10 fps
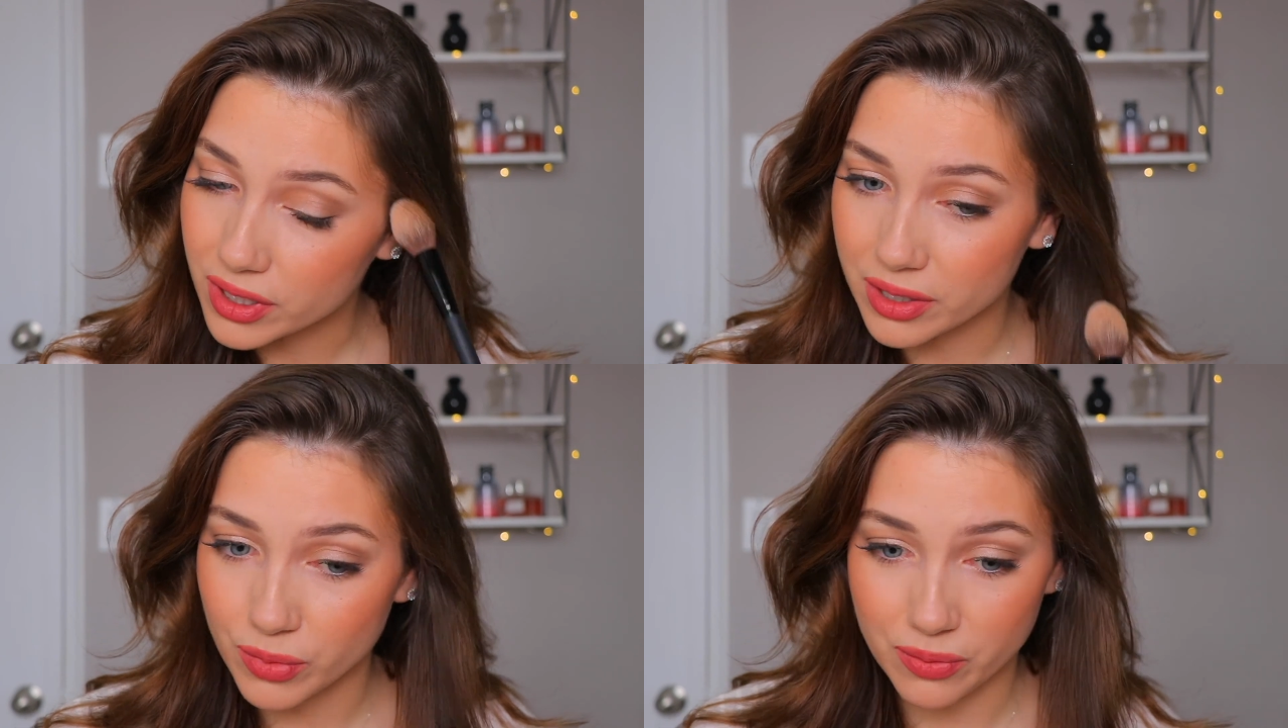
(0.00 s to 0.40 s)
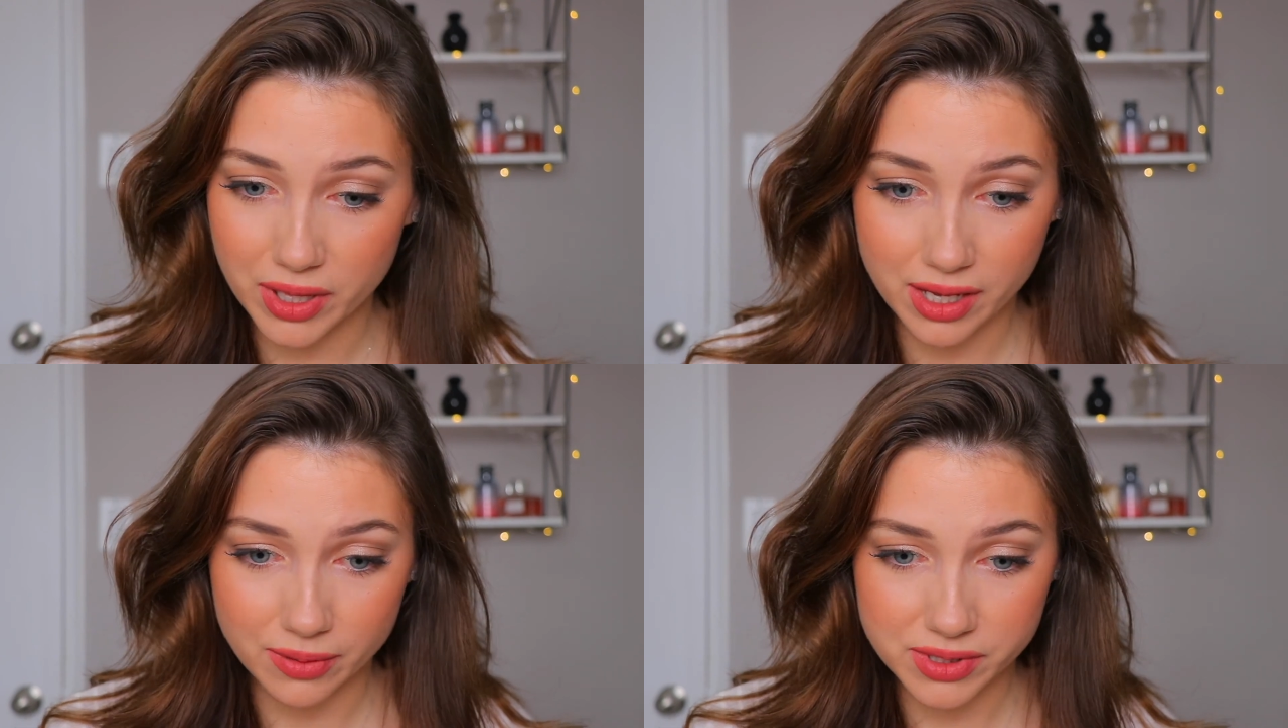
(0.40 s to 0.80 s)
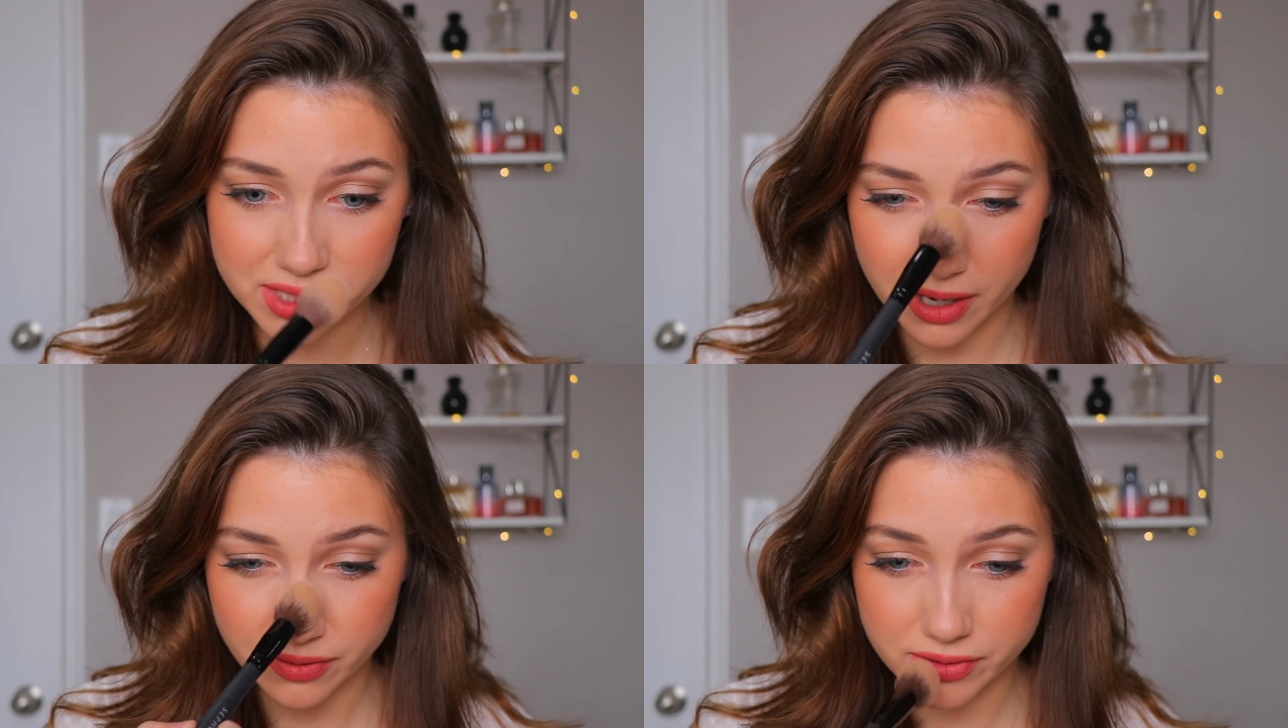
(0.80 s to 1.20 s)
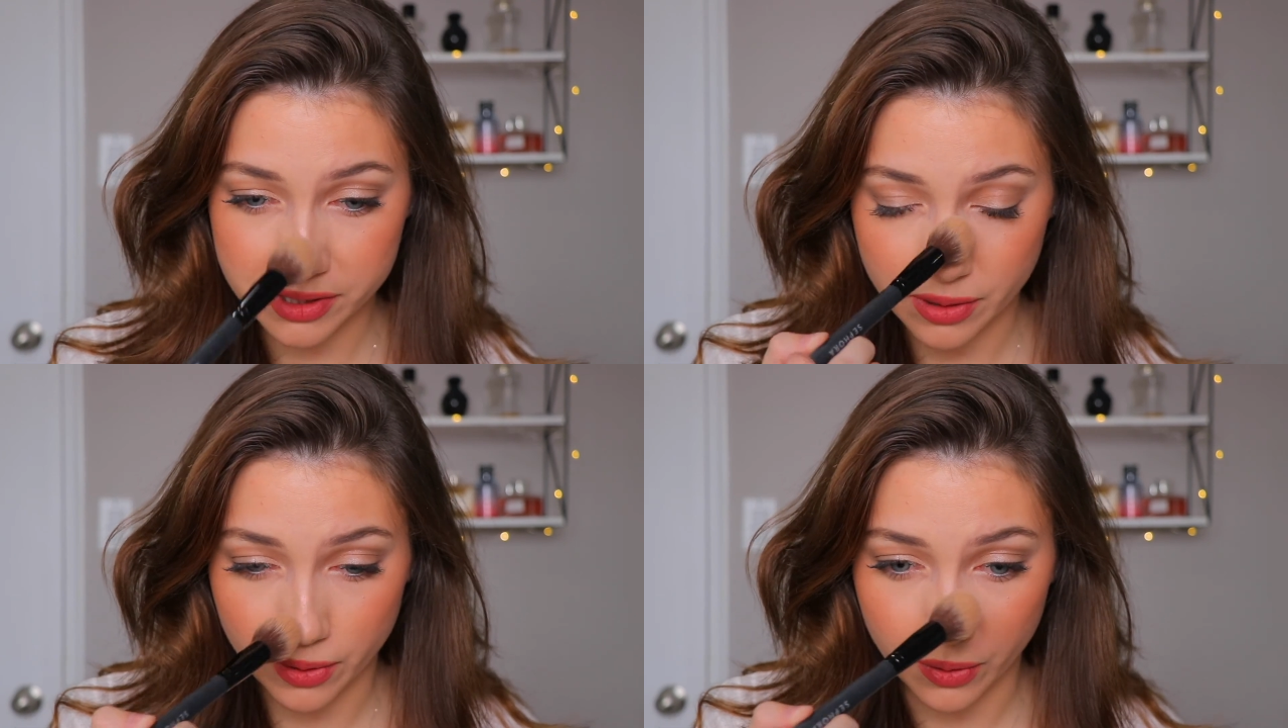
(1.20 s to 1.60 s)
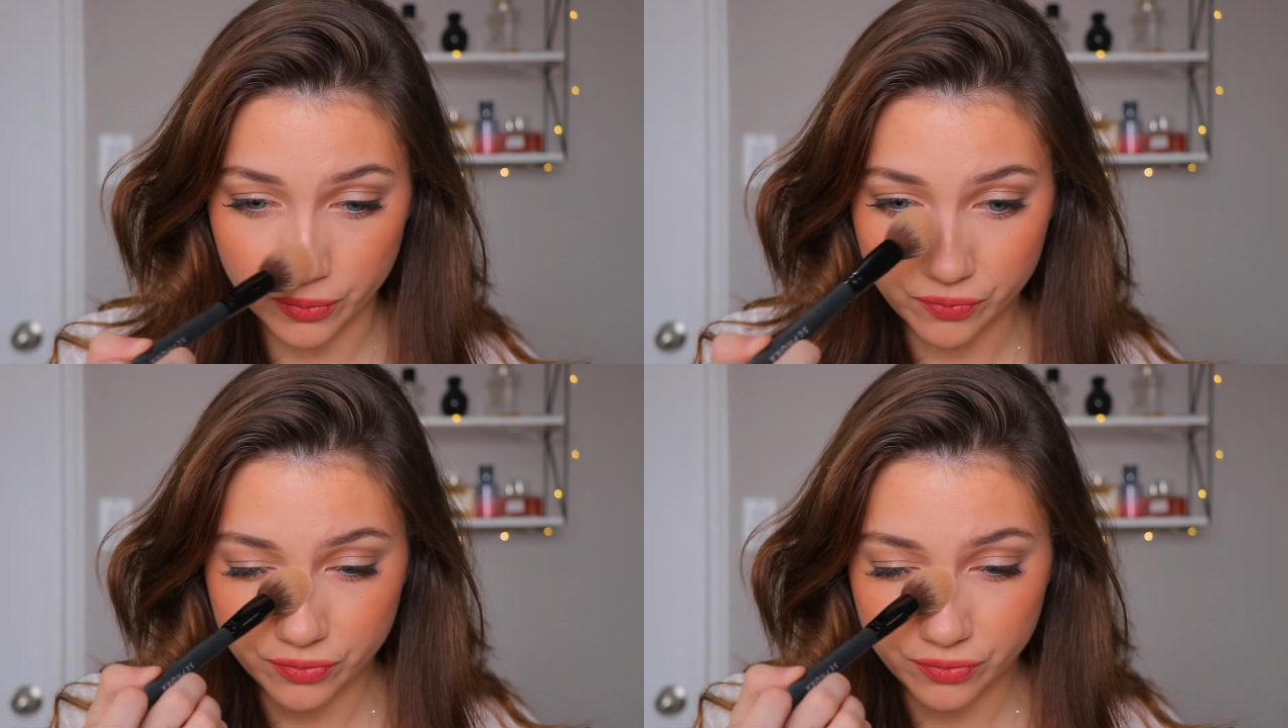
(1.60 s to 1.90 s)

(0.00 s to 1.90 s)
in my makeup stuff, so